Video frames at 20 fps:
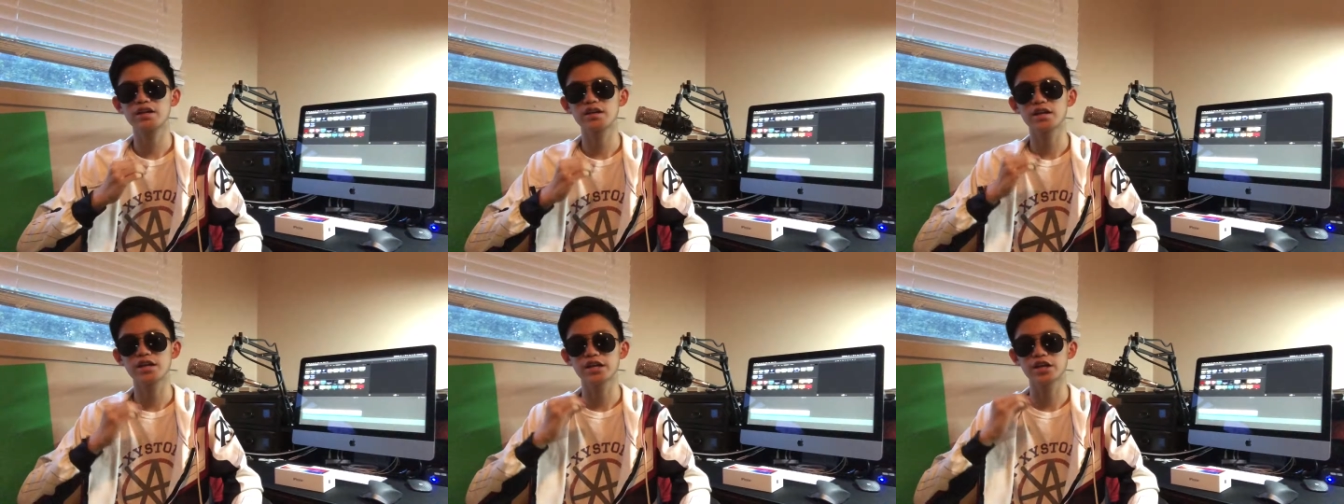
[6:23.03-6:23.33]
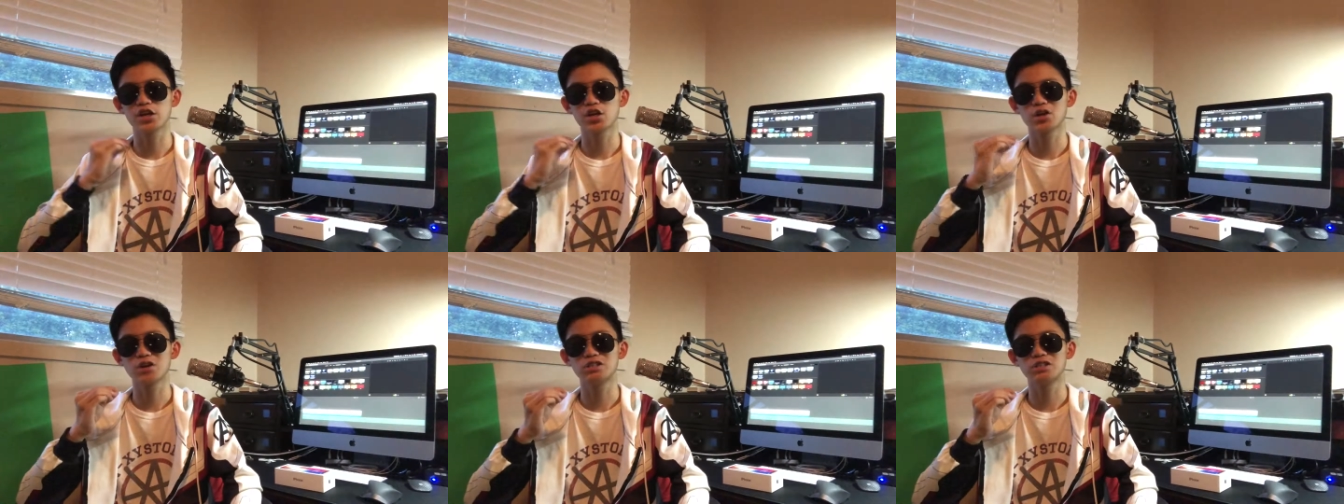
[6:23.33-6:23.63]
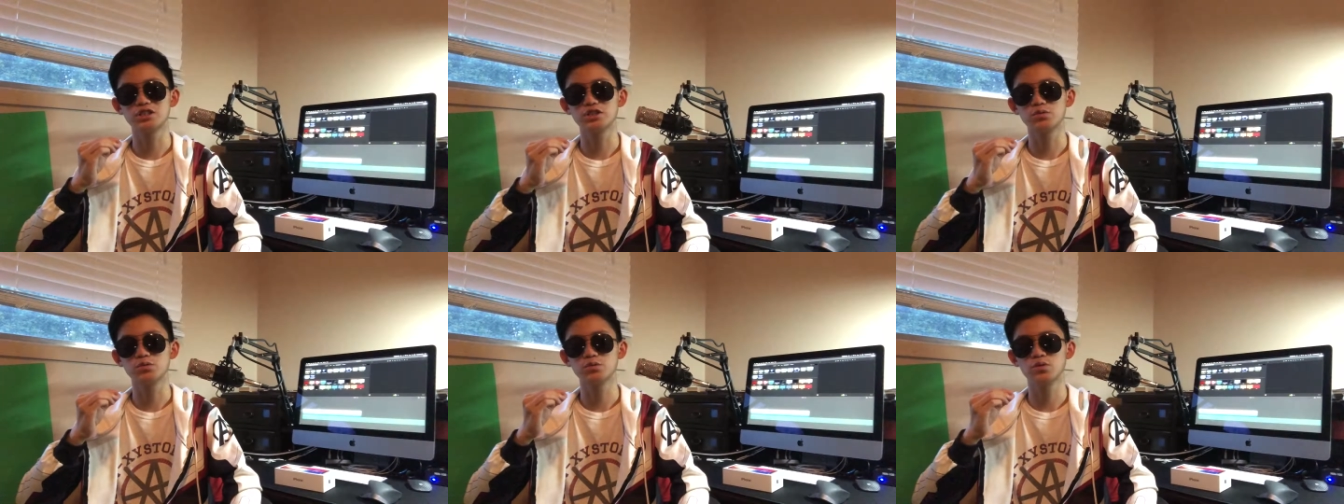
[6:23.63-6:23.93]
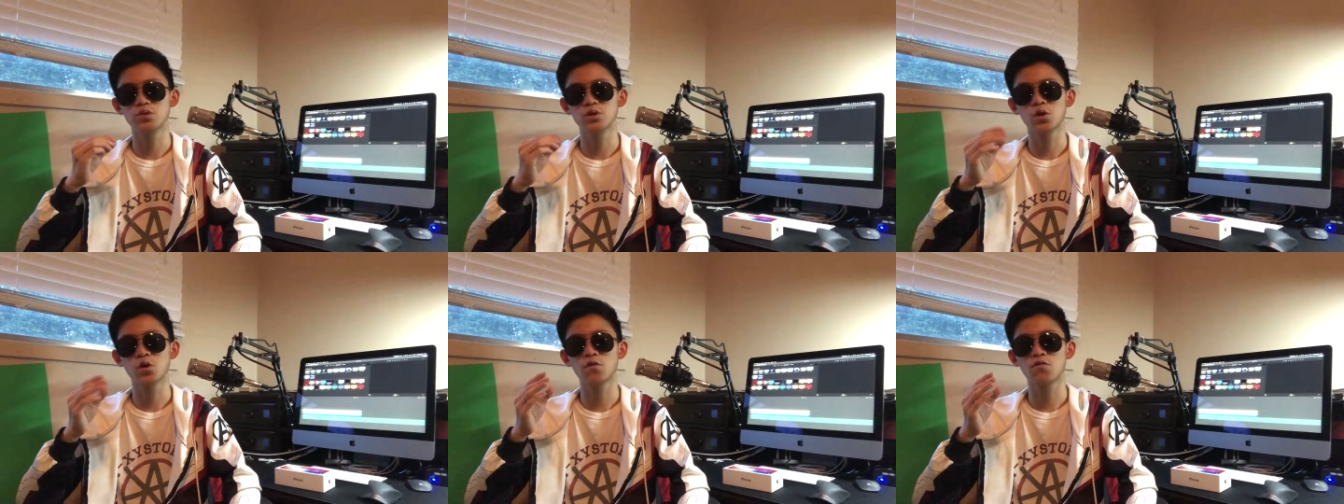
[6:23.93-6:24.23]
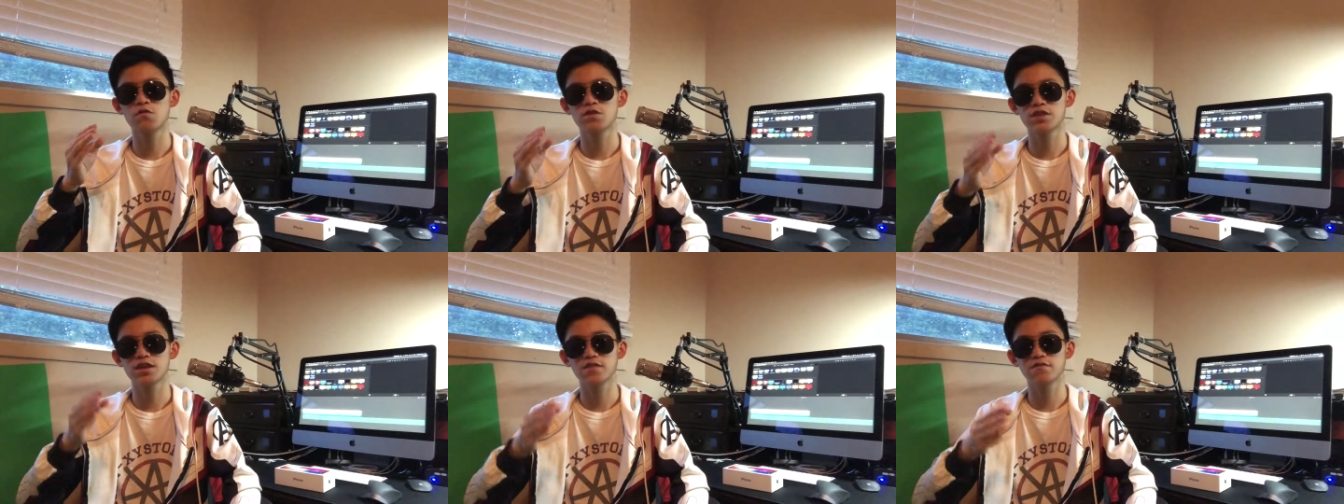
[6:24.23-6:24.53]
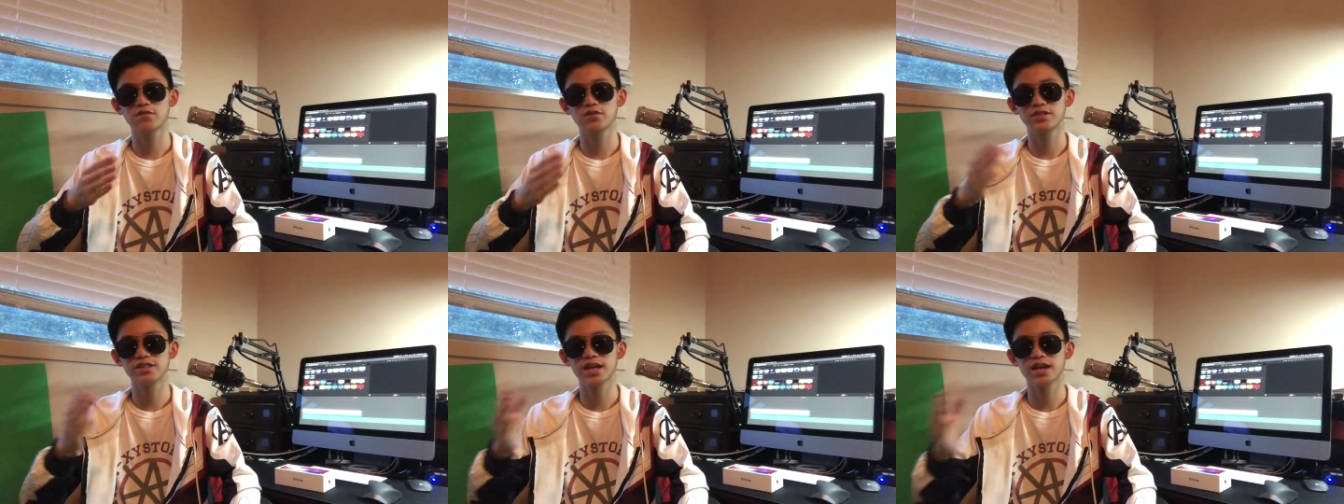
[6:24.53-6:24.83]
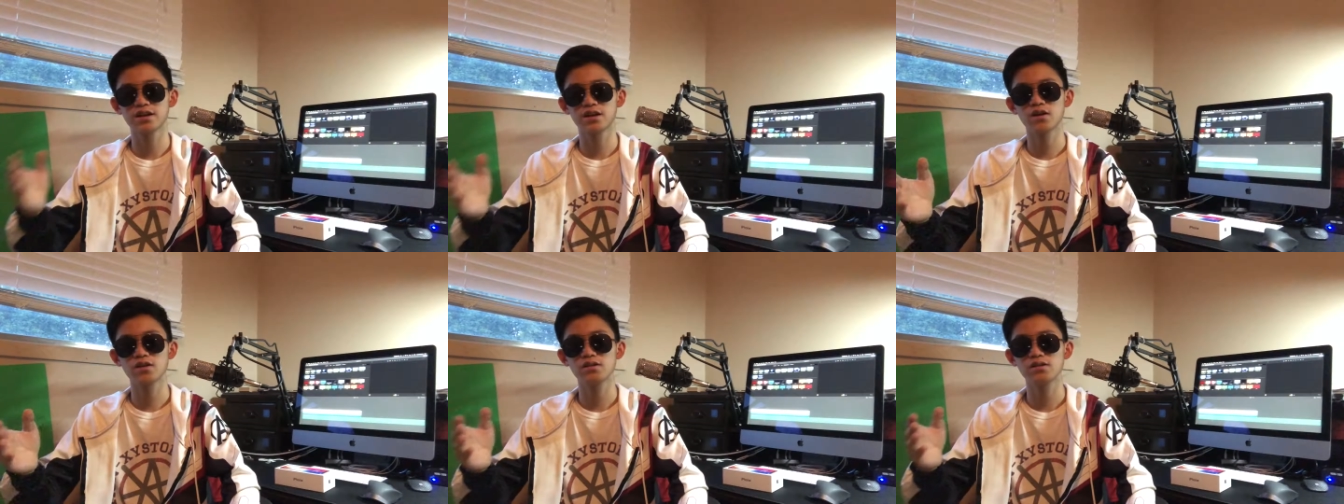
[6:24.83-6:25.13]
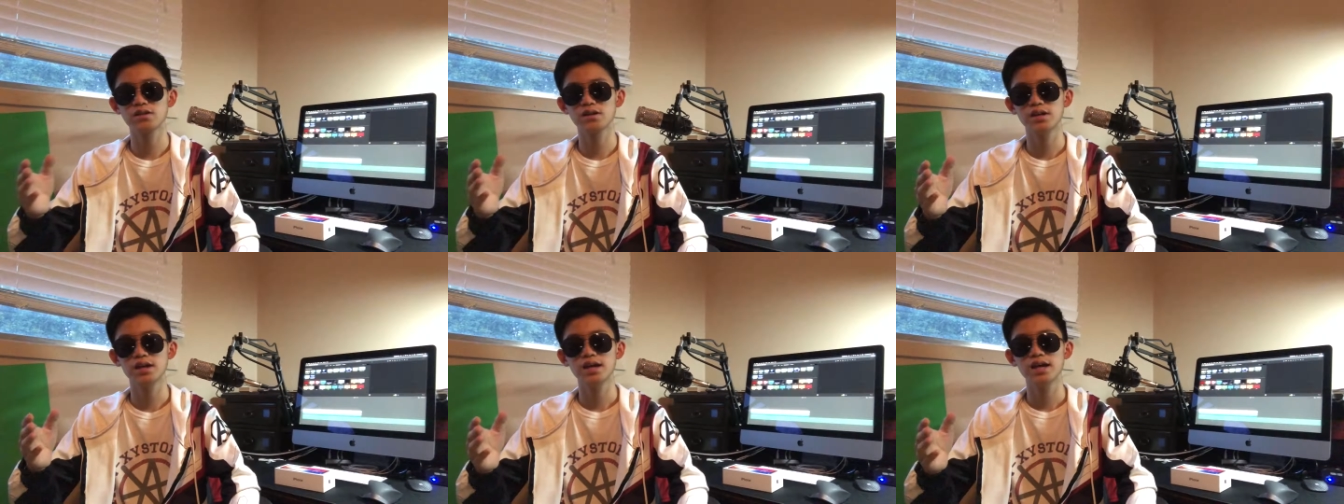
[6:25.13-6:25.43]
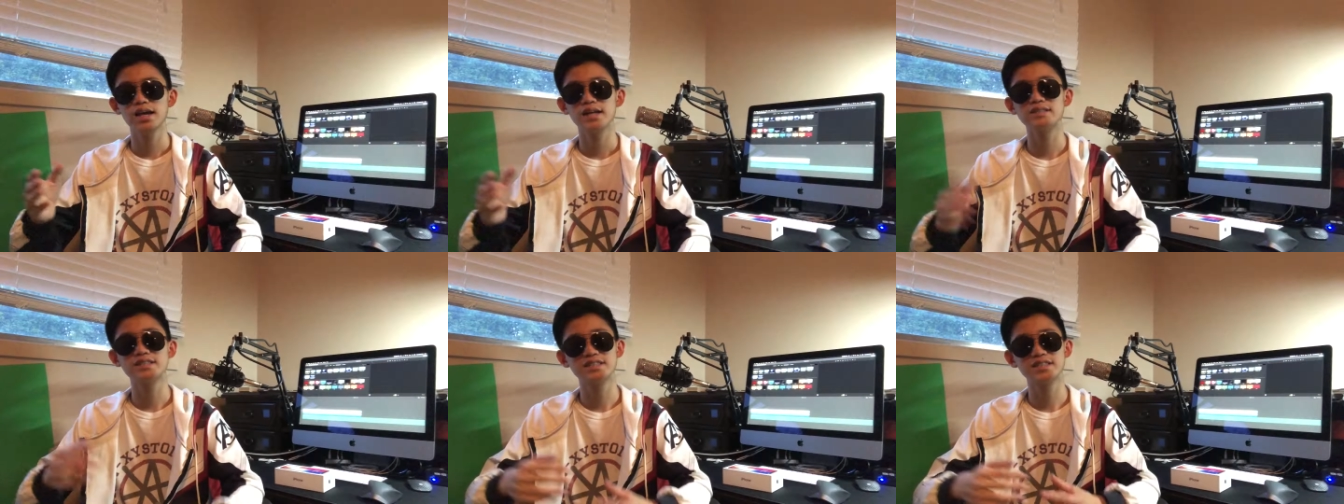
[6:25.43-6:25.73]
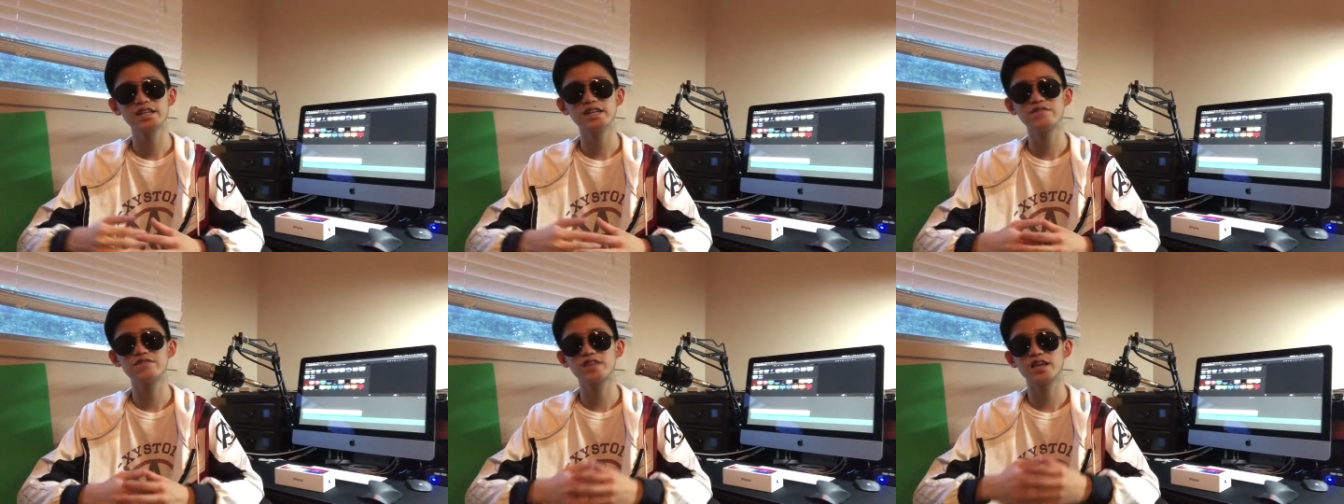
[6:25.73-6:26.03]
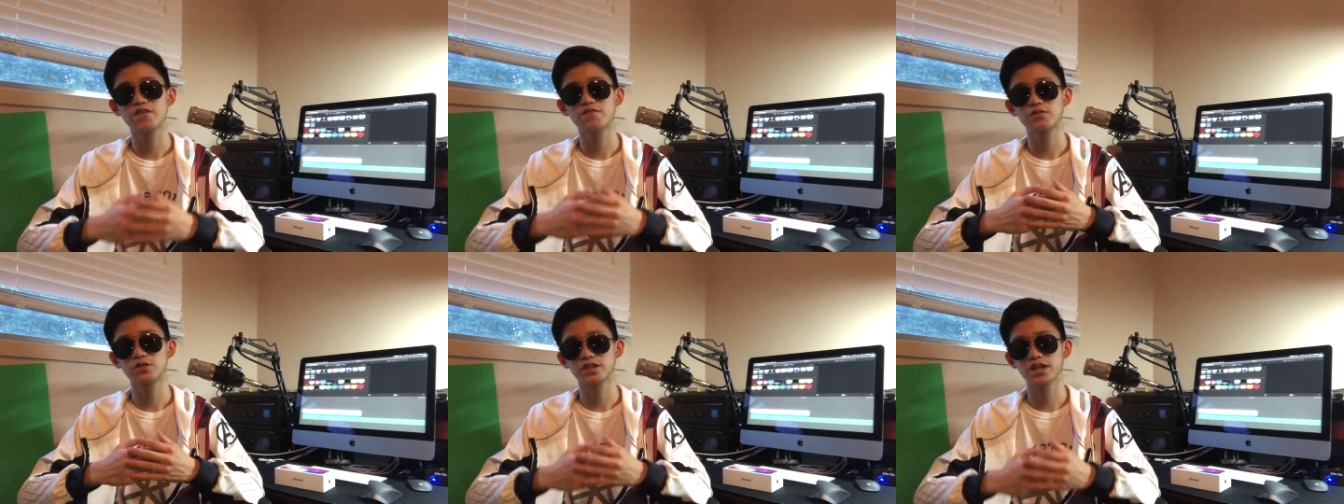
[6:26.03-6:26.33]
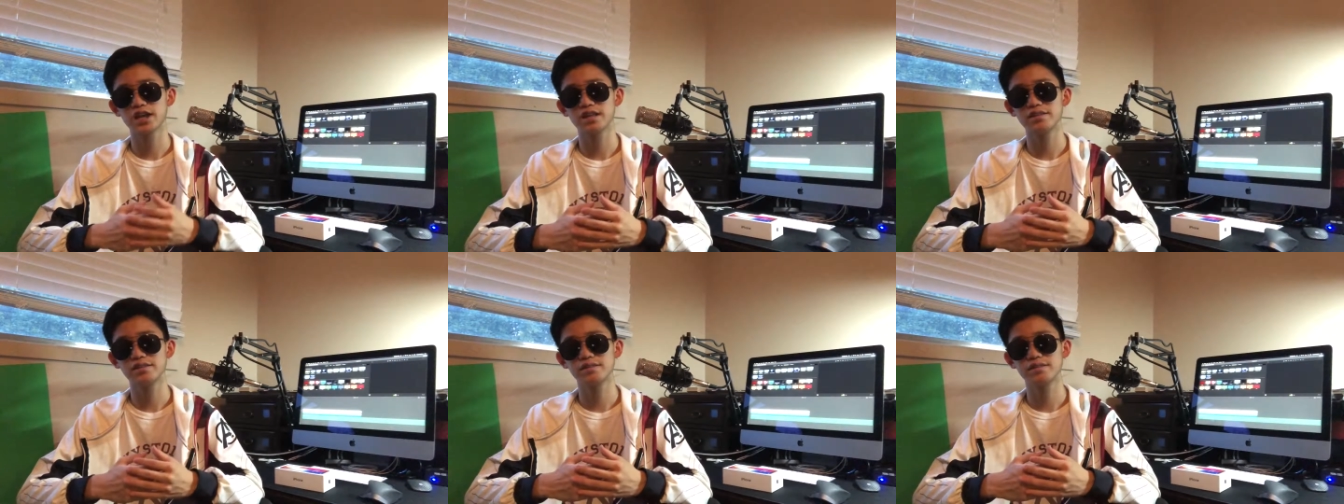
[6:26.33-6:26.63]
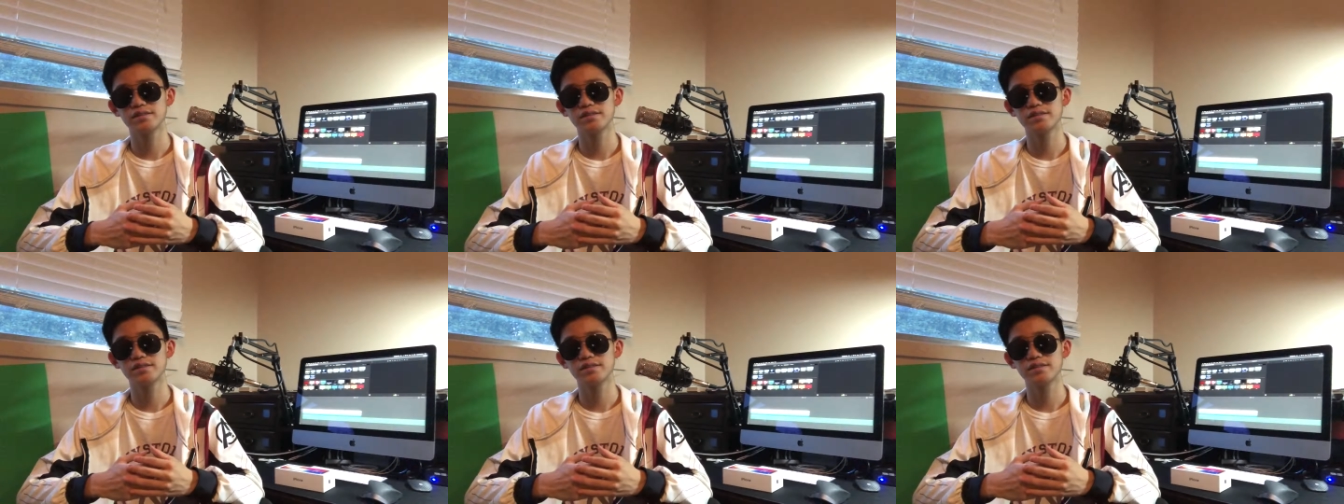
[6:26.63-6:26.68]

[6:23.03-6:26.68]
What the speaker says: encourage you to go for the iPhone XR instead of the iPhone 10,